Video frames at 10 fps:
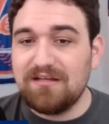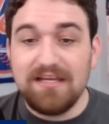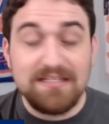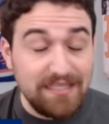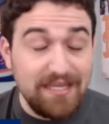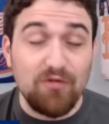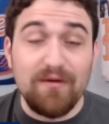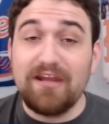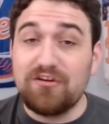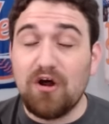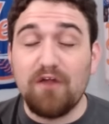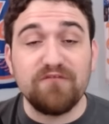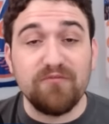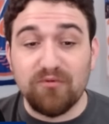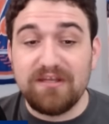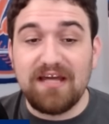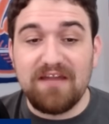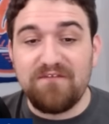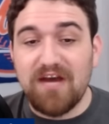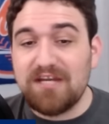His ERA had gone from
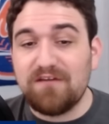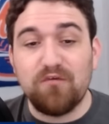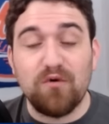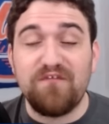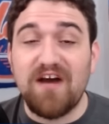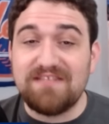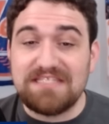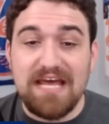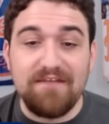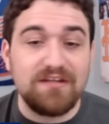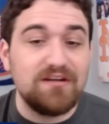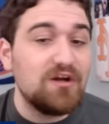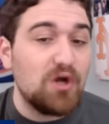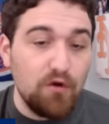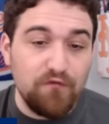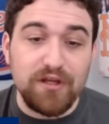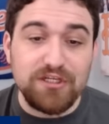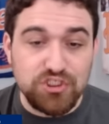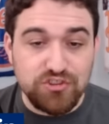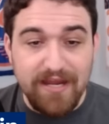3.95 to 4.57 over a
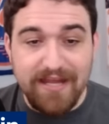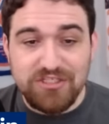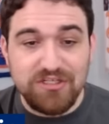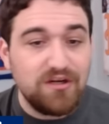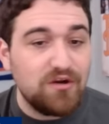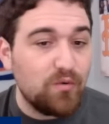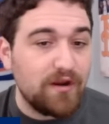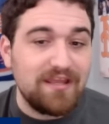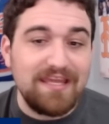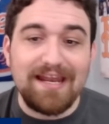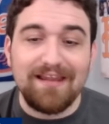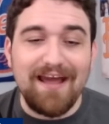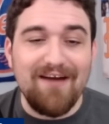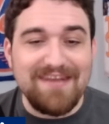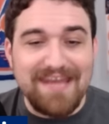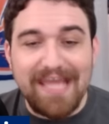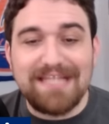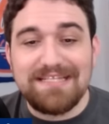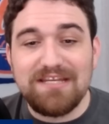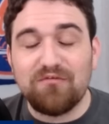stretch where he had allowed
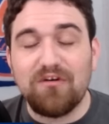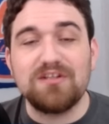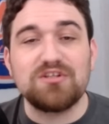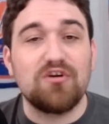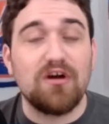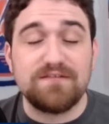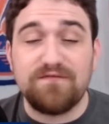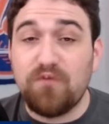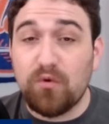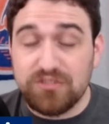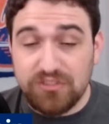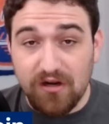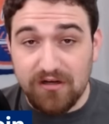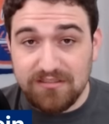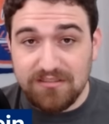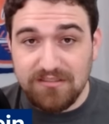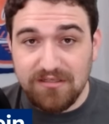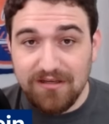19 runs across four starts.